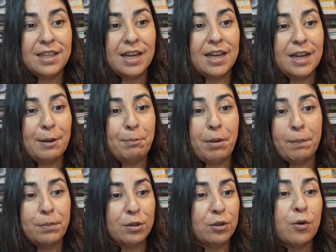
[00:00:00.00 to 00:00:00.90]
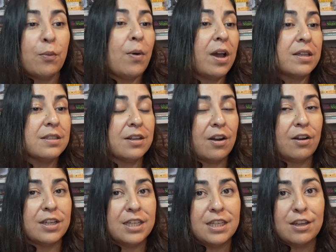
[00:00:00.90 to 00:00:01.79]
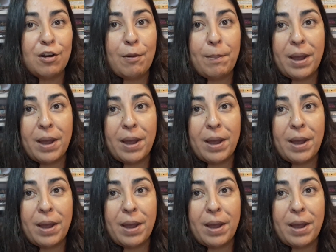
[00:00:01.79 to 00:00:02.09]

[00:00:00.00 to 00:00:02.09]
the popular ones that are here,